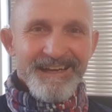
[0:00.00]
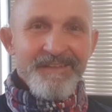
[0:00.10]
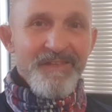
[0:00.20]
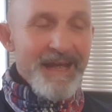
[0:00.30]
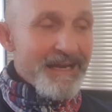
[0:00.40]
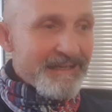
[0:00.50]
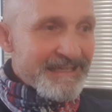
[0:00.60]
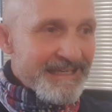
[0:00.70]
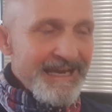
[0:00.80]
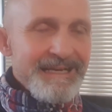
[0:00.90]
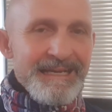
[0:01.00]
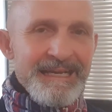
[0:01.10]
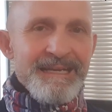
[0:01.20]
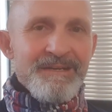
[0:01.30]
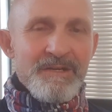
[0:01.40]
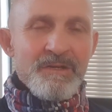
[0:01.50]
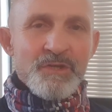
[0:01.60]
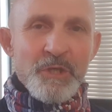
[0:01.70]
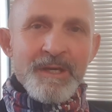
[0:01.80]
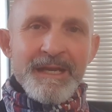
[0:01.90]
and then get
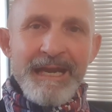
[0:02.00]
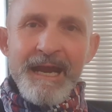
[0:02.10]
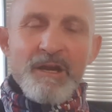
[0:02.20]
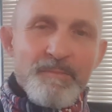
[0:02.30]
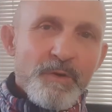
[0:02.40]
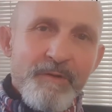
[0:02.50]
into an accountable